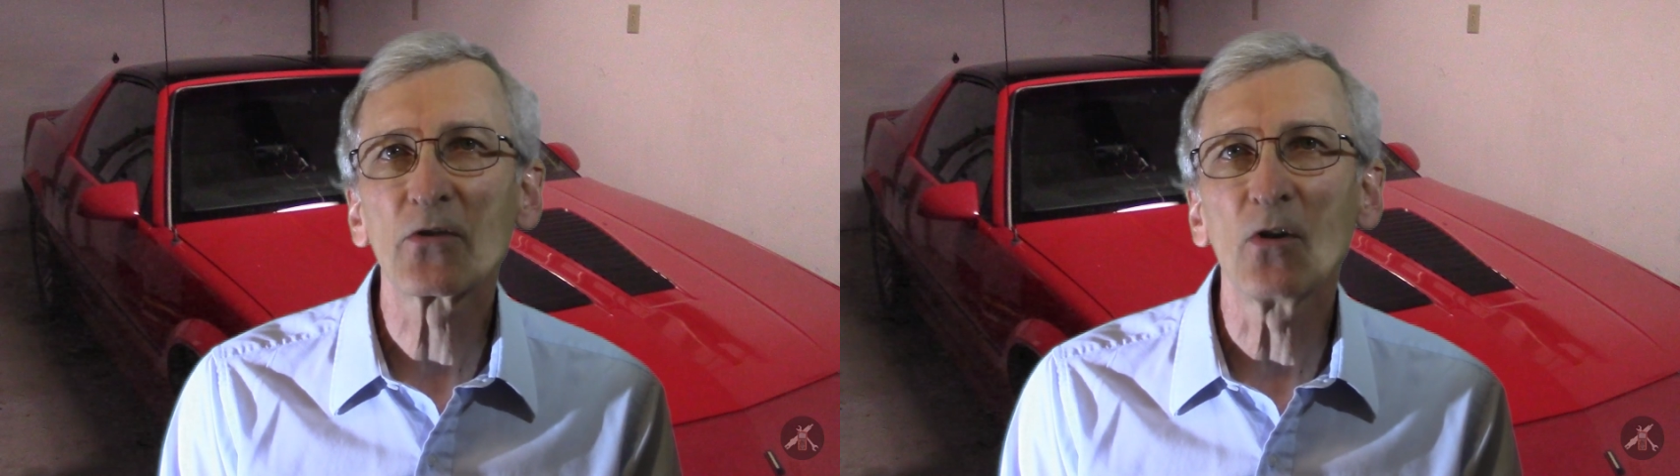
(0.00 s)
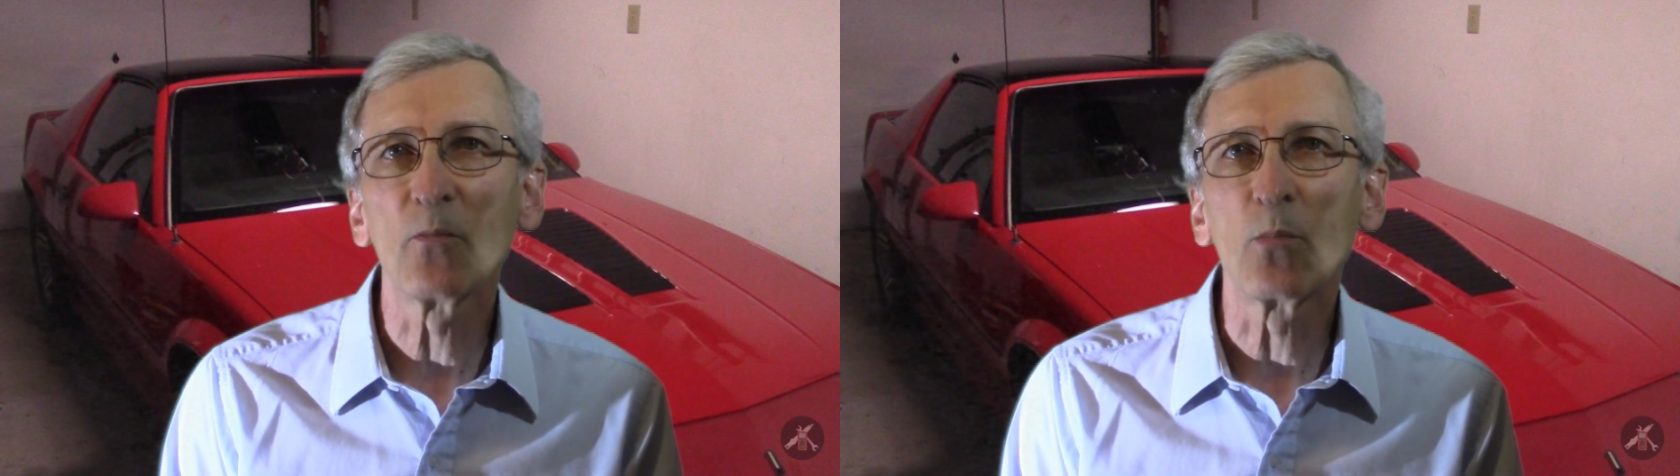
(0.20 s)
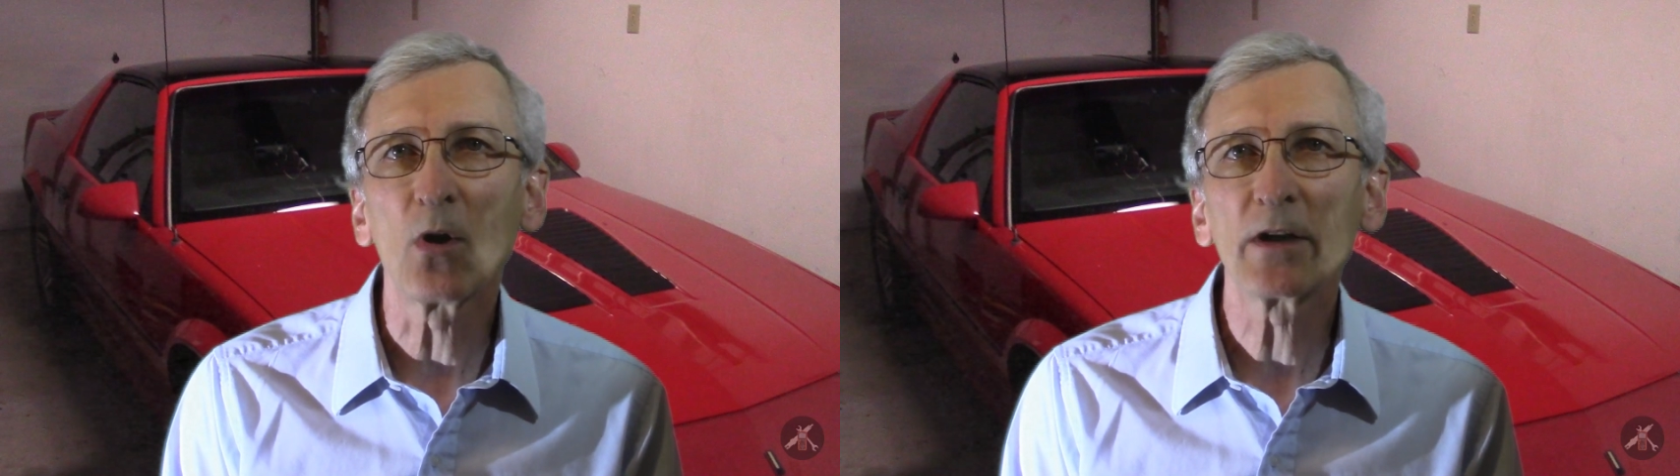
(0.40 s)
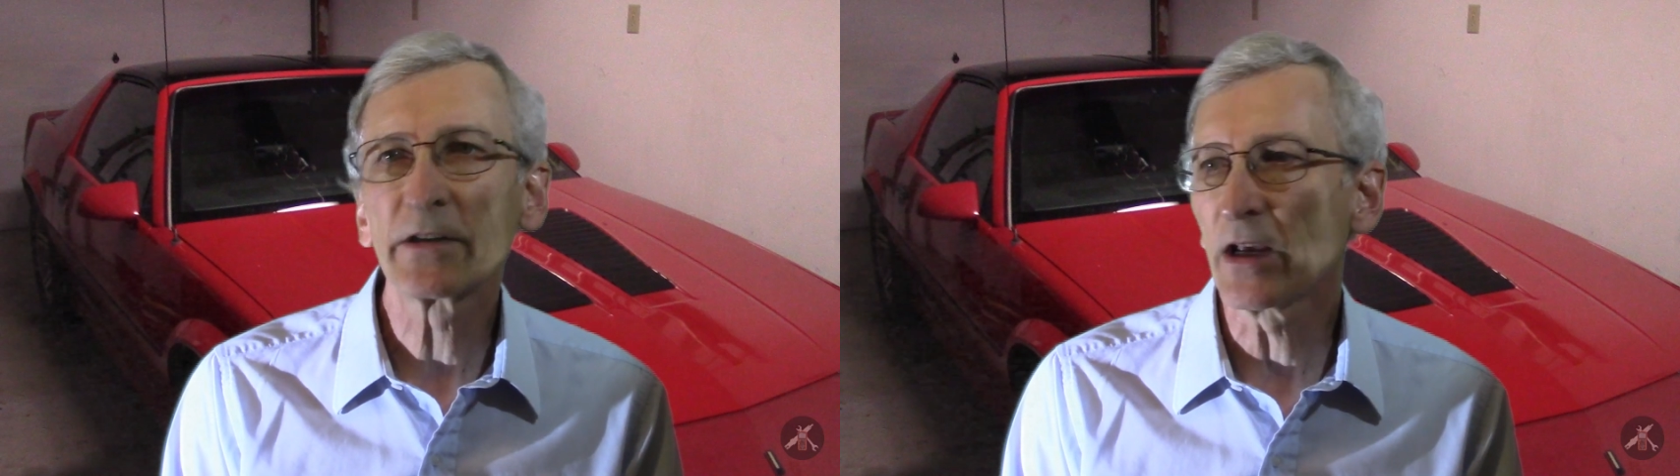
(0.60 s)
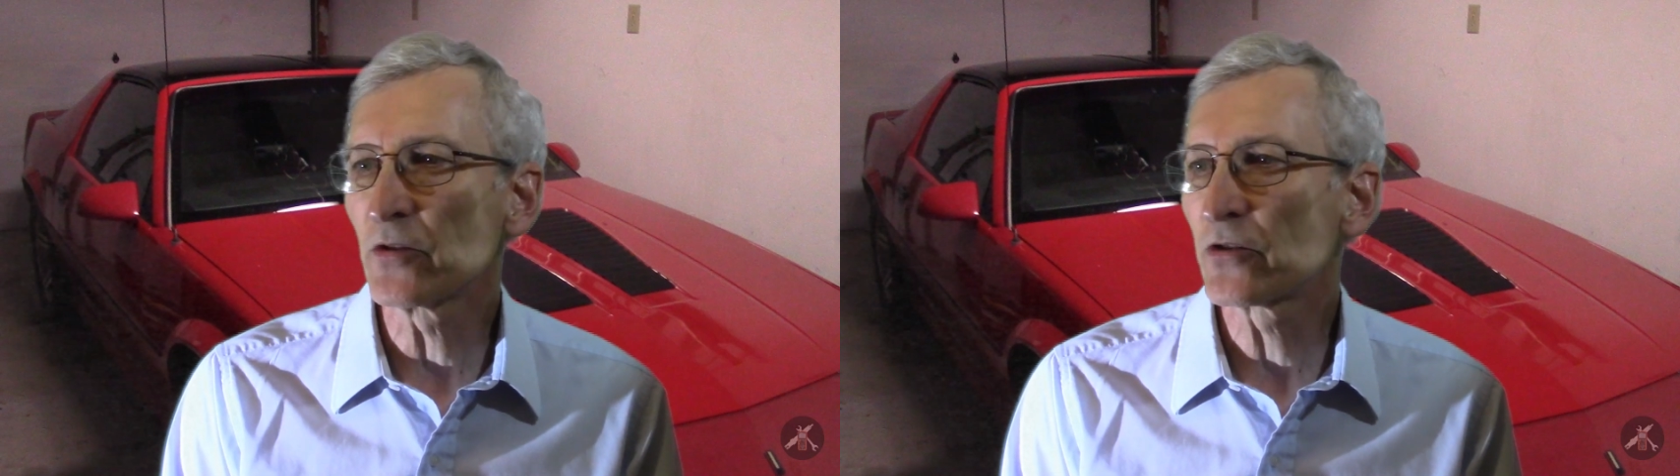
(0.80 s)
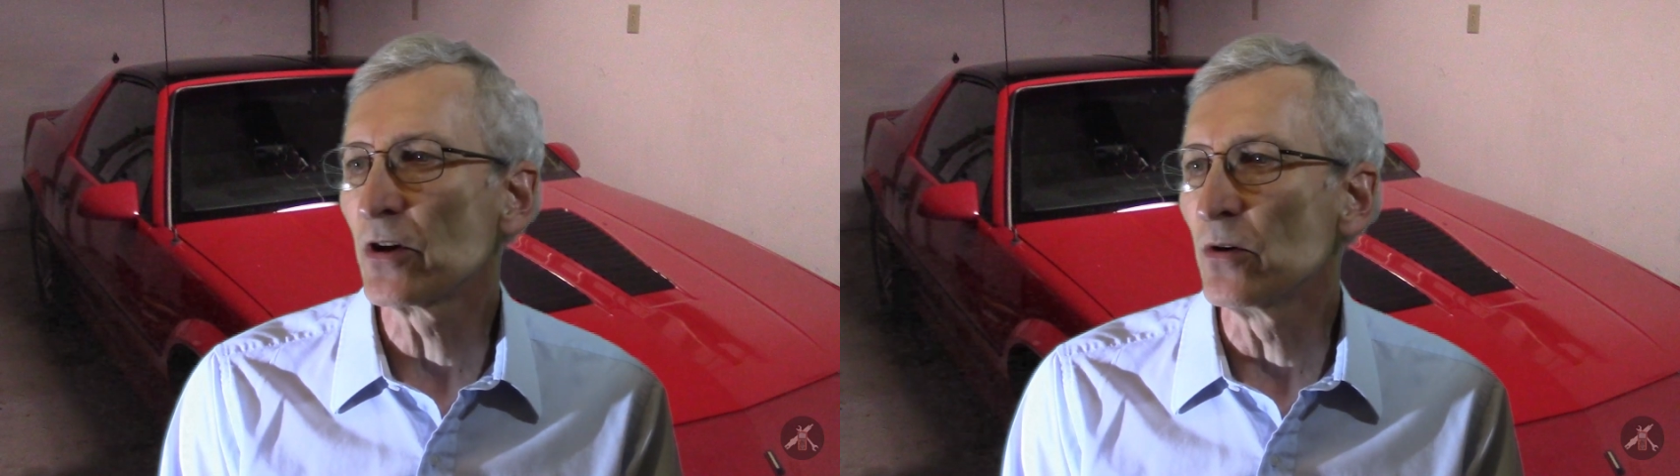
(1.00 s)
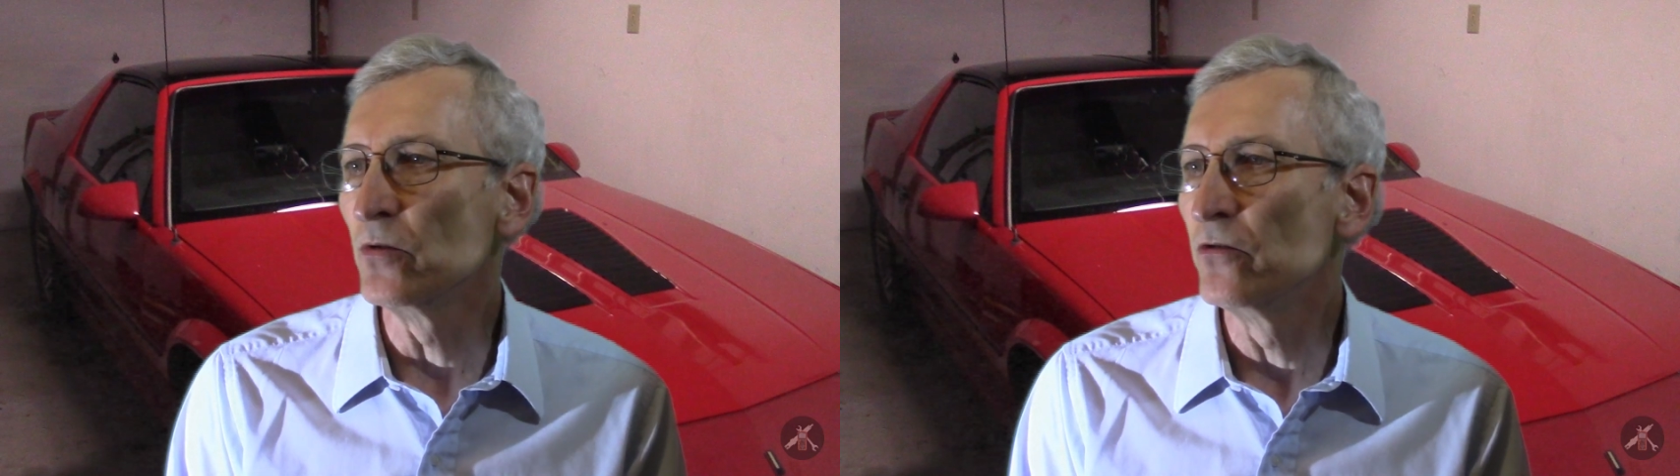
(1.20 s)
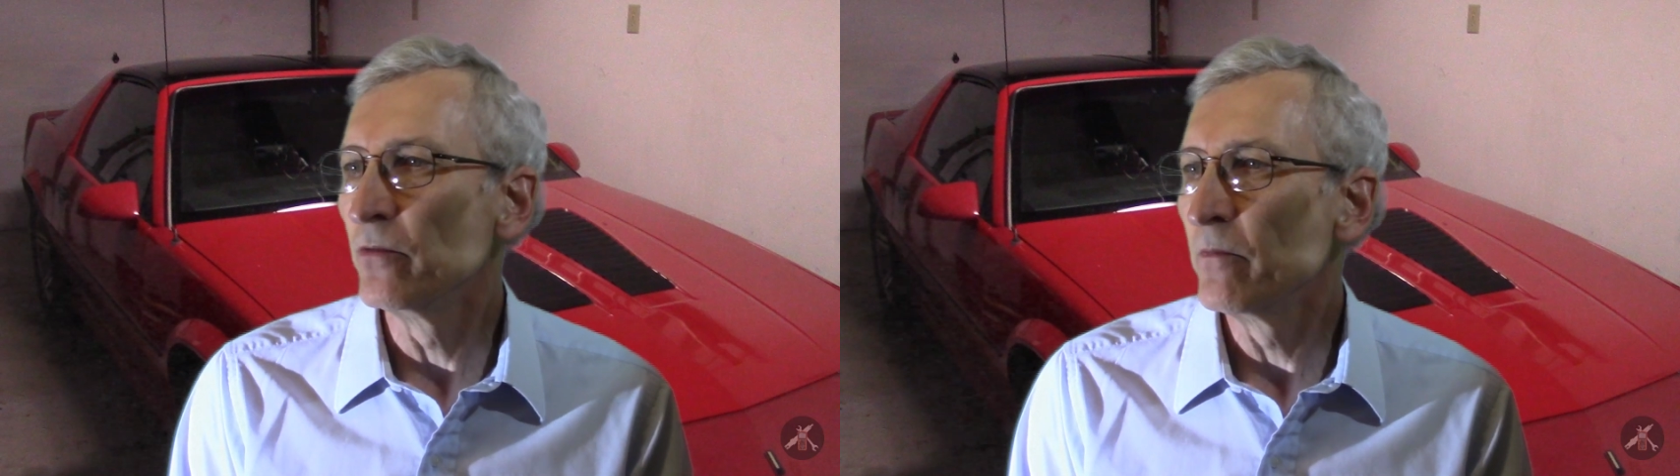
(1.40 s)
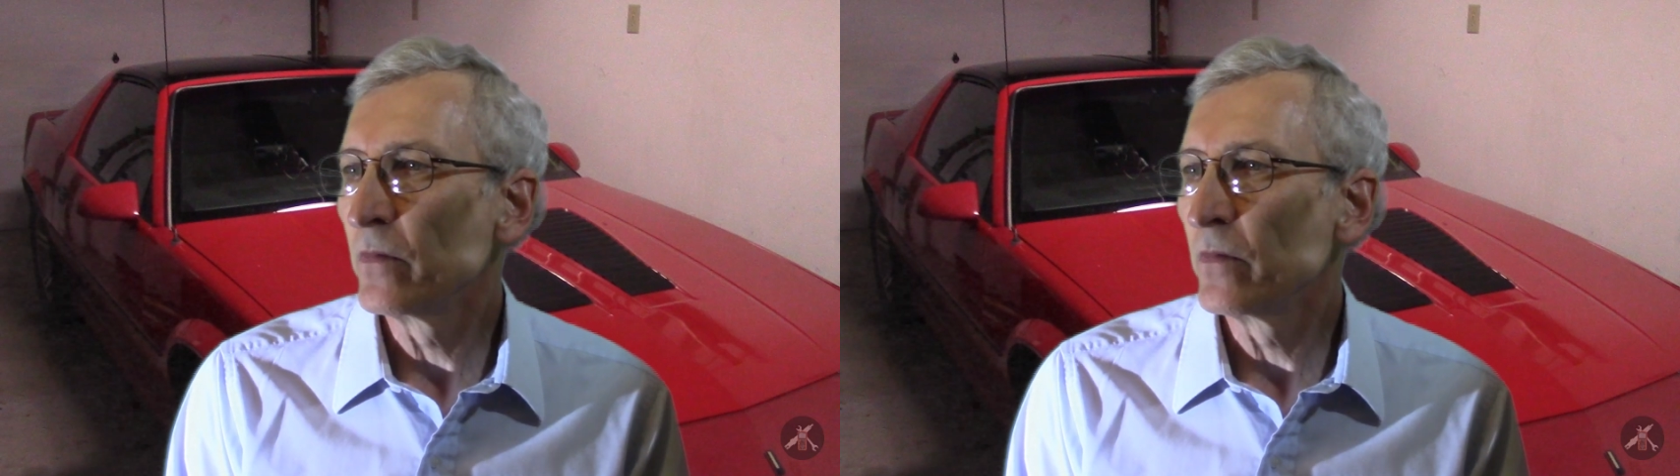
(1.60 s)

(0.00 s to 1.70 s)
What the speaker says: called broadcast codes